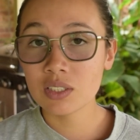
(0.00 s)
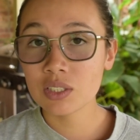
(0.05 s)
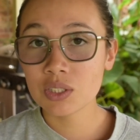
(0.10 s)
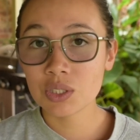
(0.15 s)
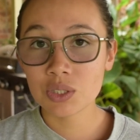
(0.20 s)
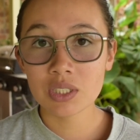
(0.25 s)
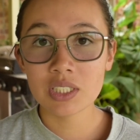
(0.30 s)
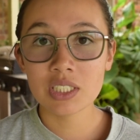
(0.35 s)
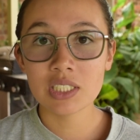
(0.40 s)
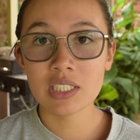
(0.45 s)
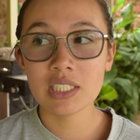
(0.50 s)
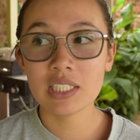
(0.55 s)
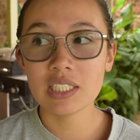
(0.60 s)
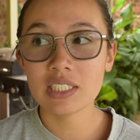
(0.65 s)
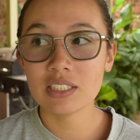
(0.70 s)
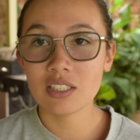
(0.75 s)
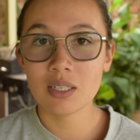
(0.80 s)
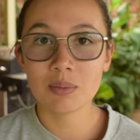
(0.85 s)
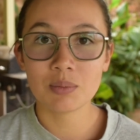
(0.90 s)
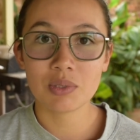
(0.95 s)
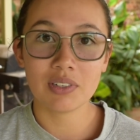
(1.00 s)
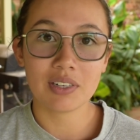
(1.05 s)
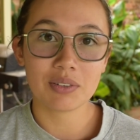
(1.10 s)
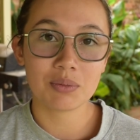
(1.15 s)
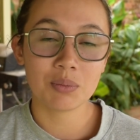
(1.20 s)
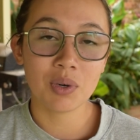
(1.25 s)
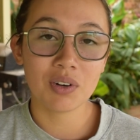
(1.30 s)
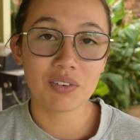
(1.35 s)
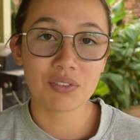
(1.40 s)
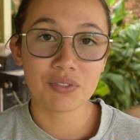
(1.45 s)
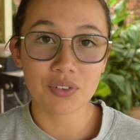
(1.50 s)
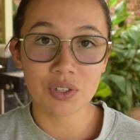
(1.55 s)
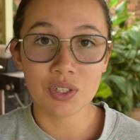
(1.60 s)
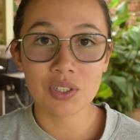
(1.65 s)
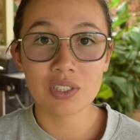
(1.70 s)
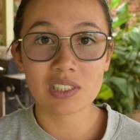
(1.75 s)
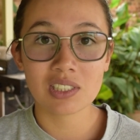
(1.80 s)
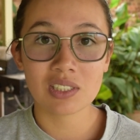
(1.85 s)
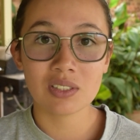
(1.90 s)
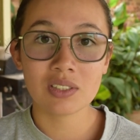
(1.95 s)
nutrition in terms of like what
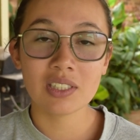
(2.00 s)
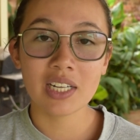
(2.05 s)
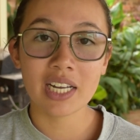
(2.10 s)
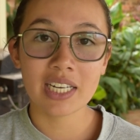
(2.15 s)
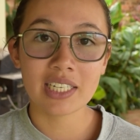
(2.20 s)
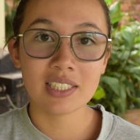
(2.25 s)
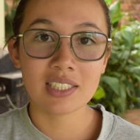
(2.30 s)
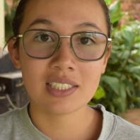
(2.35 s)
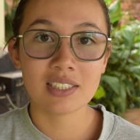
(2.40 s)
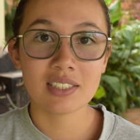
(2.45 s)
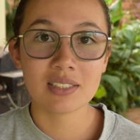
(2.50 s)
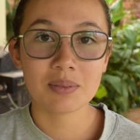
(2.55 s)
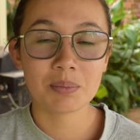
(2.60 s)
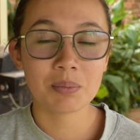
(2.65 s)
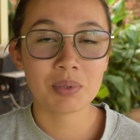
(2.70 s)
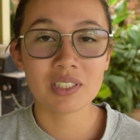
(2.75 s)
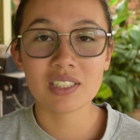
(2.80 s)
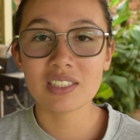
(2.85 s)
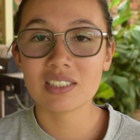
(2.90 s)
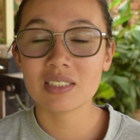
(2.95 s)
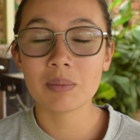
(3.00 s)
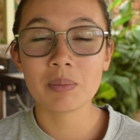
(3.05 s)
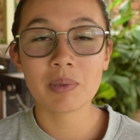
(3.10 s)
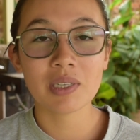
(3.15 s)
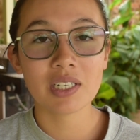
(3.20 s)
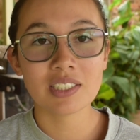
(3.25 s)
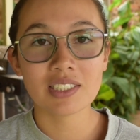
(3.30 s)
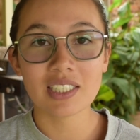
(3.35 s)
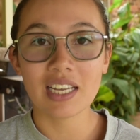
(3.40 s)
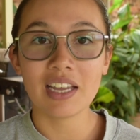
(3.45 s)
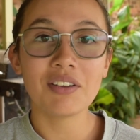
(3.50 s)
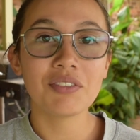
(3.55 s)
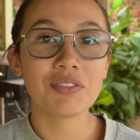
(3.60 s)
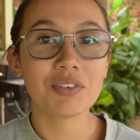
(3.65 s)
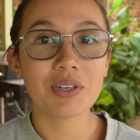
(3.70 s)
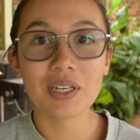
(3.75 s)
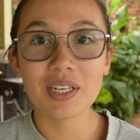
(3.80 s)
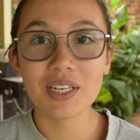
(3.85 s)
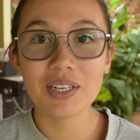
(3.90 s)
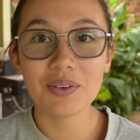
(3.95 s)
food look like, it's pretty similar to
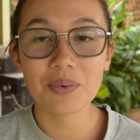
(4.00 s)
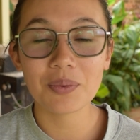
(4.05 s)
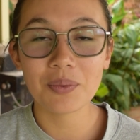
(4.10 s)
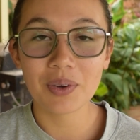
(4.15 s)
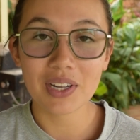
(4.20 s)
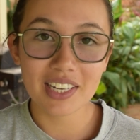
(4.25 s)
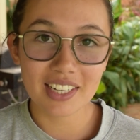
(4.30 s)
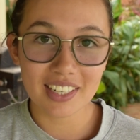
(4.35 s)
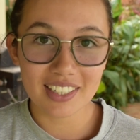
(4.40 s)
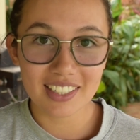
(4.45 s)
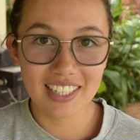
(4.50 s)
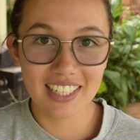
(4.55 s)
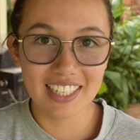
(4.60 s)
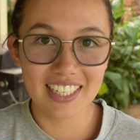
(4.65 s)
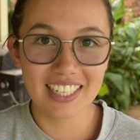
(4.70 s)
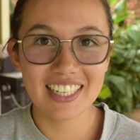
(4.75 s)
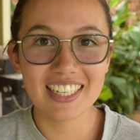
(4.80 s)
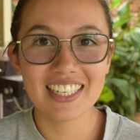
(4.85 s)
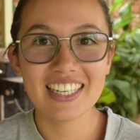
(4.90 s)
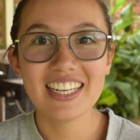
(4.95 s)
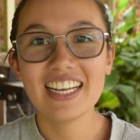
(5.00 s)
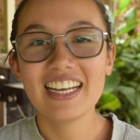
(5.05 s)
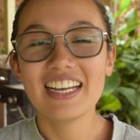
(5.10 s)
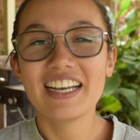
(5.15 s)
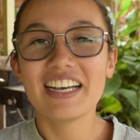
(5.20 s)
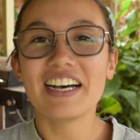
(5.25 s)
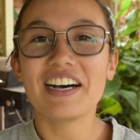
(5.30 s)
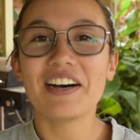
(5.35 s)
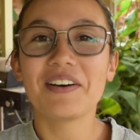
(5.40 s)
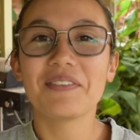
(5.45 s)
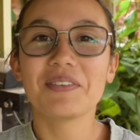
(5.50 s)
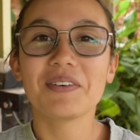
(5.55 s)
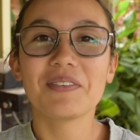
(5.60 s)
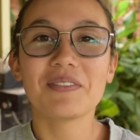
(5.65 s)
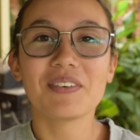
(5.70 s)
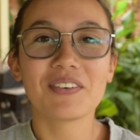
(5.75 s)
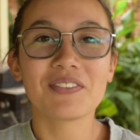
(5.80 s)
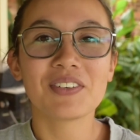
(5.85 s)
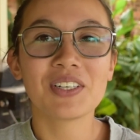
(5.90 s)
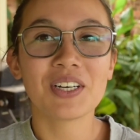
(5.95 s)
every week. I've
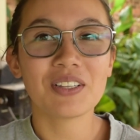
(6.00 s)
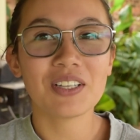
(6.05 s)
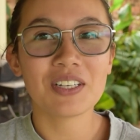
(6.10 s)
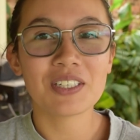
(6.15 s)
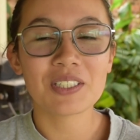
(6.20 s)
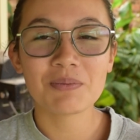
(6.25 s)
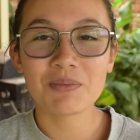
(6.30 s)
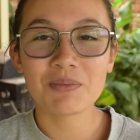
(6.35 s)
got those